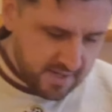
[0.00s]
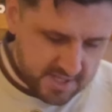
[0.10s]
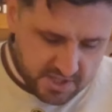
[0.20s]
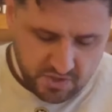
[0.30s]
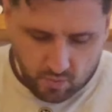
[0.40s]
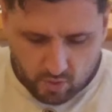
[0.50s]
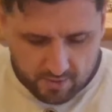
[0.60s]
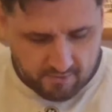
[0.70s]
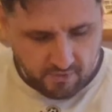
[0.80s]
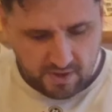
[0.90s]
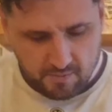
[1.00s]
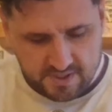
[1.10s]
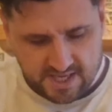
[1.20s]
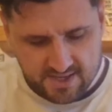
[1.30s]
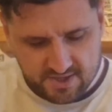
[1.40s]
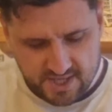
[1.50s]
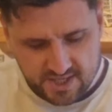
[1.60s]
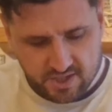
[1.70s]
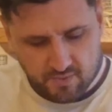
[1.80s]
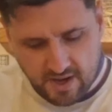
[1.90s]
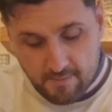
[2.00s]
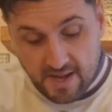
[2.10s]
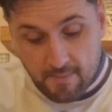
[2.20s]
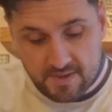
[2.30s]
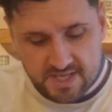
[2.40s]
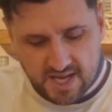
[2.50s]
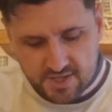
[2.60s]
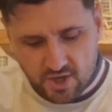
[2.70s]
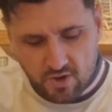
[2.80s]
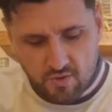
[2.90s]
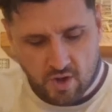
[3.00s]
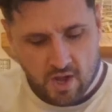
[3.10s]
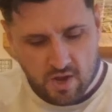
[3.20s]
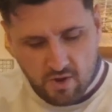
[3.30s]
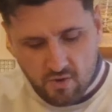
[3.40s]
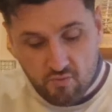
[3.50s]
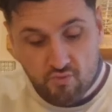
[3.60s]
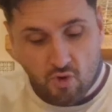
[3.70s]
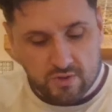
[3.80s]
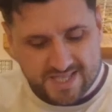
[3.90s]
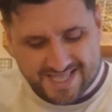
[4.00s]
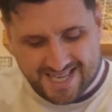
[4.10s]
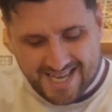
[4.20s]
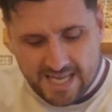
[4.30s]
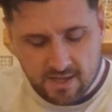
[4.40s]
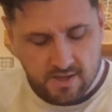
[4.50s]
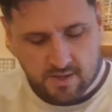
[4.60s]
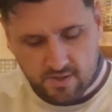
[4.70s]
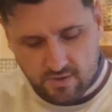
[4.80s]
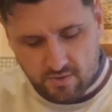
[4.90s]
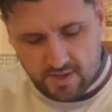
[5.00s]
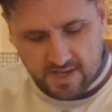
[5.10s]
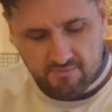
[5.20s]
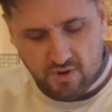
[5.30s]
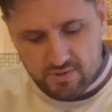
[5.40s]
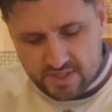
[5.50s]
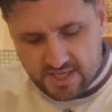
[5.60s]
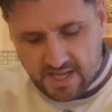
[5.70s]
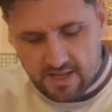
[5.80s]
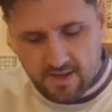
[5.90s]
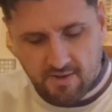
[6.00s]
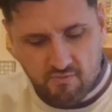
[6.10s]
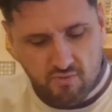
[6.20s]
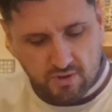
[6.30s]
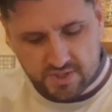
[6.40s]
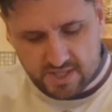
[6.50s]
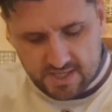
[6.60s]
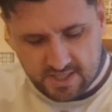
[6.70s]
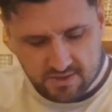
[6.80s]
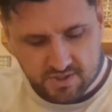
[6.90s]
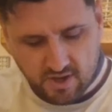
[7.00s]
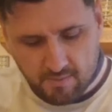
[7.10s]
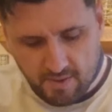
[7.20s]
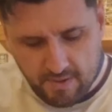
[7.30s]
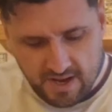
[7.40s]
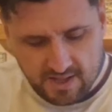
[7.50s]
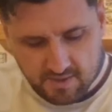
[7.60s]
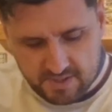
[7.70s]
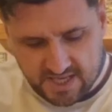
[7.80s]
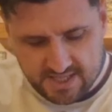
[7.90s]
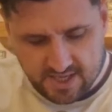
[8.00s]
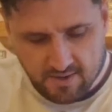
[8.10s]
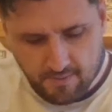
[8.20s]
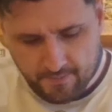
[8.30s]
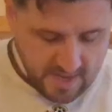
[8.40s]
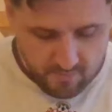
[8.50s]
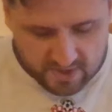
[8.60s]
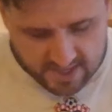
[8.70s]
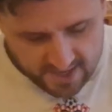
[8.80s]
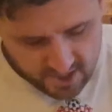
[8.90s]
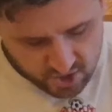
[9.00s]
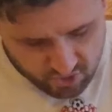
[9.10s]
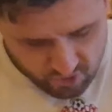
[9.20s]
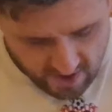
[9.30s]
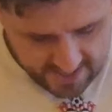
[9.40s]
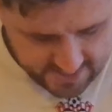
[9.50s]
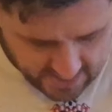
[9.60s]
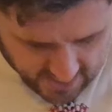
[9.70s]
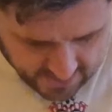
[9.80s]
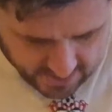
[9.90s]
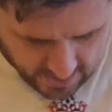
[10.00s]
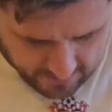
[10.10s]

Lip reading: this is a wonderful little potato dish, so we're going to make a potato rosti, not a roasty, a rosti. So start by peeling the potato, then we're going to grate it.